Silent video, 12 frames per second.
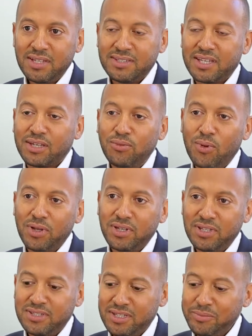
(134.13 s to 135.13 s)
Second one
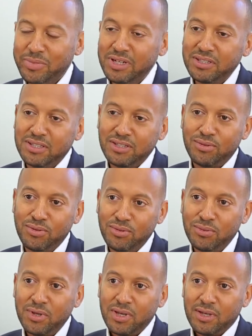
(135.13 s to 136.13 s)
is the ability
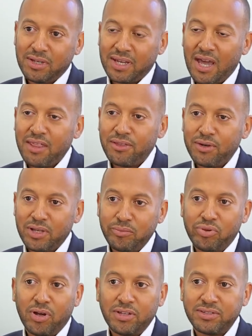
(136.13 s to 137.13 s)
to gather
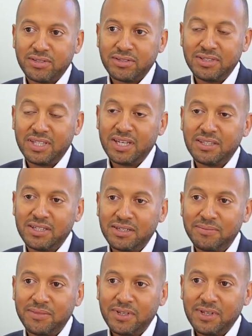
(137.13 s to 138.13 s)
and process data